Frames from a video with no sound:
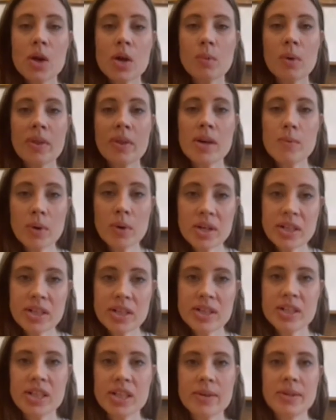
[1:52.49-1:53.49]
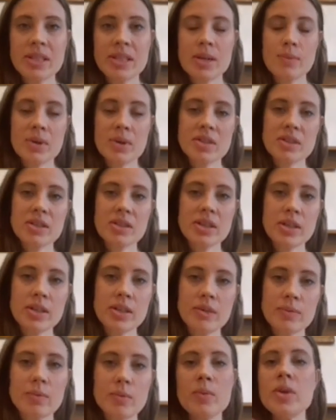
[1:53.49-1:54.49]
What they want you to do is they want
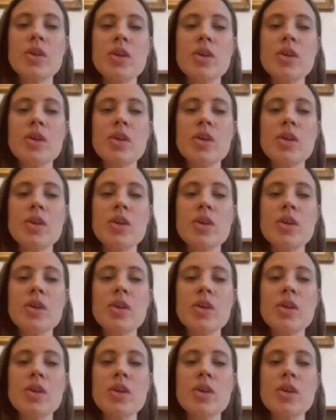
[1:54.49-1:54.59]
you,